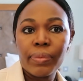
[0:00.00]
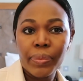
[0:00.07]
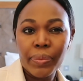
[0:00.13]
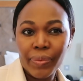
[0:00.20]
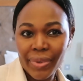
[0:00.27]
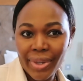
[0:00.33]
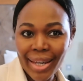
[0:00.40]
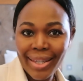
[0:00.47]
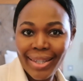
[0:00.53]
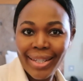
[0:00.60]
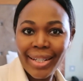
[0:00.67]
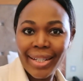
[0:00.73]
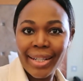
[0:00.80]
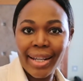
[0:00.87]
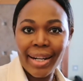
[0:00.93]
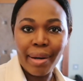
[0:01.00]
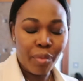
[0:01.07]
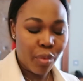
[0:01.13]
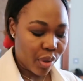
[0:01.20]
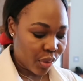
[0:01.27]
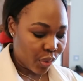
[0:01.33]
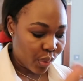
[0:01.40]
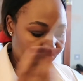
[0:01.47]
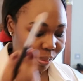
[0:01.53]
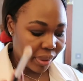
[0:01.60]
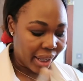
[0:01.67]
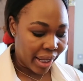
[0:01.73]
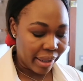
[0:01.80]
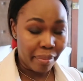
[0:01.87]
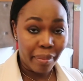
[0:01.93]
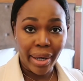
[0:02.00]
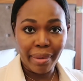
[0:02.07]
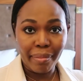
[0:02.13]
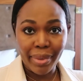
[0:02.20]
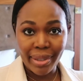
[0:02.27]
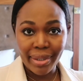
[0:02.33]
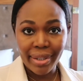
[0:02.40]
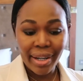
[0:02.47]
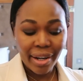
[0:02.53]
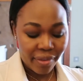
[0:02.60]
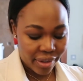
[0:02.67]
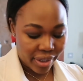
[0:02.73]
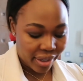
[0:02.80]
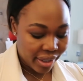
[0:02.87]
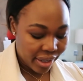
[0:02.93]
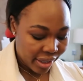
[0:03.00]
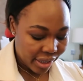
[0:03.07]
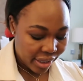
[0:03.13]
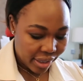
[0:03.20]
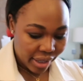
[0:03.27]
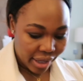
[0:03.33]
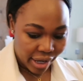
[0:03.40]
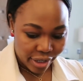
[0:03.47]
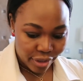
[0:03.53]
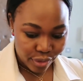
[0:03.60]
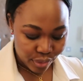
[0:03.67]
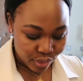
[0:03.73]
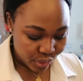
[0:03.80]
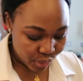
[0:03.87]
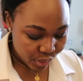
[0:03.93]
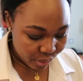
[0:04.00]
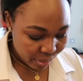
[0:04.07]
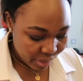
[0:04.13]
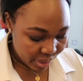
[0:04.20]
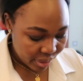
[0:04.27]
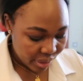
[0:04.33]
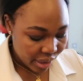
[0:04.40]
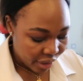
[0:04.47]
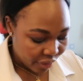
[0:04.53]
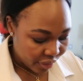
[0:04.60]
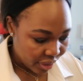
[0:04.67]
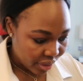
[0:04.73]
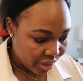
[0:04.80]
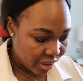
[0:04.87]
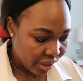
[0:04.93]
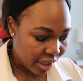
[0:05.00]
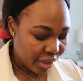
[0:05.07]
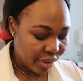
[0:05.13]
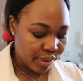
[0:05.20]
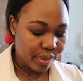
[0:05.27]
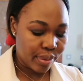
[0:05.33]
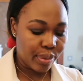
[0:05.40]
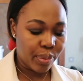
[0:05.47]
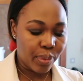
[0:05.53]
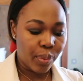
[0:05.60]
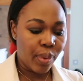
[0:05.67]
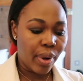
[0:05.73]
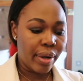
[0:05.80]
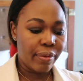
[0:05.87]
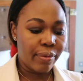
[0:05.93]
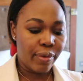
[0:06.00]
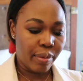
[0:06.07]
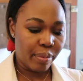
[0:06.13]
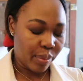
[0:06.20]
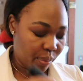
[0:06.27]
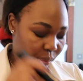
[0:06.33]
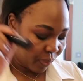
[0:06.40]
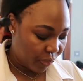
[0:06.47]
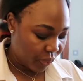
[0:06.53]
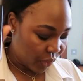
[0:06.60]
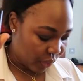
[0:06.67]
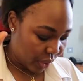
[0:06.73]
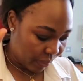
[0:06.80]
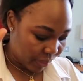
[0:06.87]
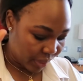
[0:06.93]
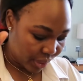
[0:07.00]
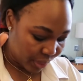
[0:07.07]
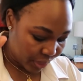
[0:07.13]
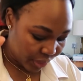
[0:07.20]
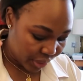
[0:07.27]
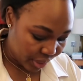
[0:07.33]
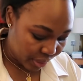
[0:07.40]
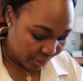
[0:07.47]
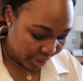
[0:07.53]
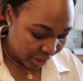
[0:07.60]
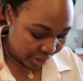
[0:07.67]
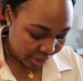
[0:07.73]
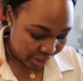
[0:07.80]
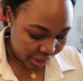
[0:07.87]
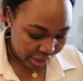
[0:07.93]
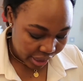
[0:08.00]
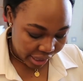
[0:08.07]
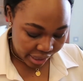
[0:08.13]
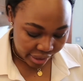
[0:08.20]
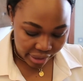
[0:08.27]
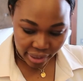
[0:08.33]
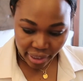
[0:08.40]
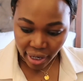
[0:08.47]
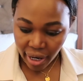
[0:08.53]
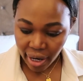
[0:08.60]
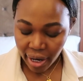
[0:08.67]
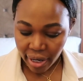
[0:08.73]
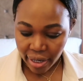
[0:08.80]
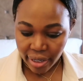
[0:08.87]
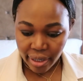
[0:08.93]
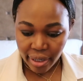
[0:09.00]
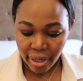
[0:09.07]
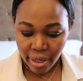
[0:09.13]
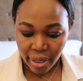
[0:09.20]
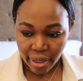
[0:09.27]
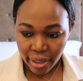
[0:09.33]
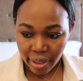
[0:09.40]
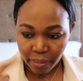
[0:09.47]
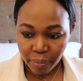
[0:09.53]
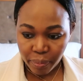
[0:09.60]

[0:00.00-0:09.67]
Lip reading: And that's it. Then I'm going to apply my mascara. I use two mascaras. I use one from Revolutionary, and then I